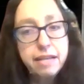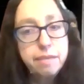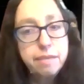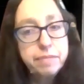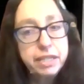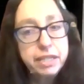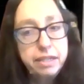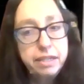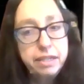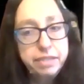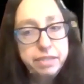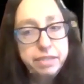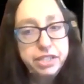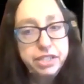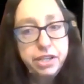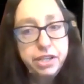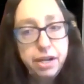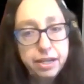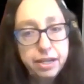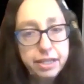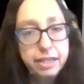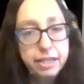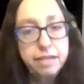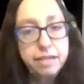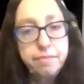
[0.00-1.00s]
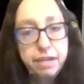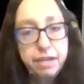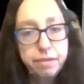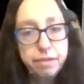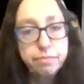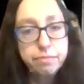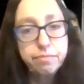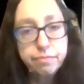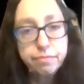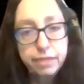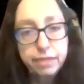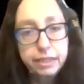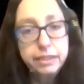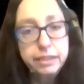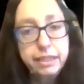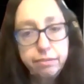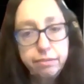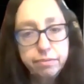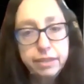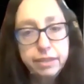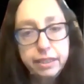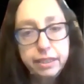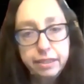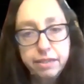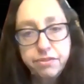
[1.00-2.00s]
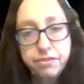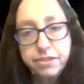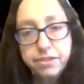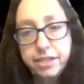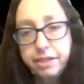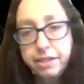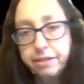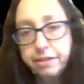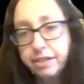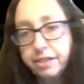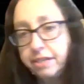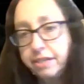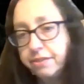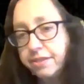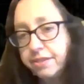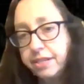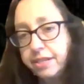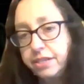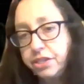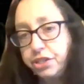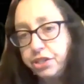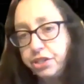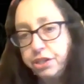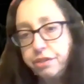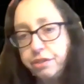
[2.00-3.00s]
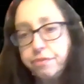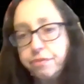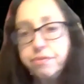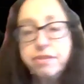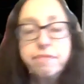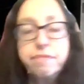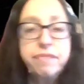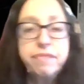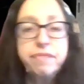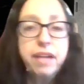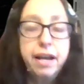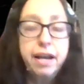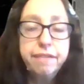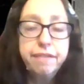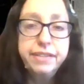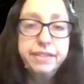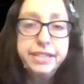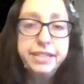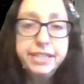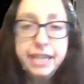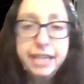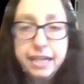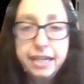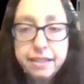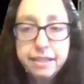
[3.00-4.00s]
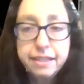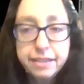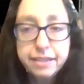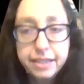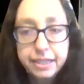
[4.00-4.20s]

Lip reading: I'm going to be talking about really, really serious issues of life and death,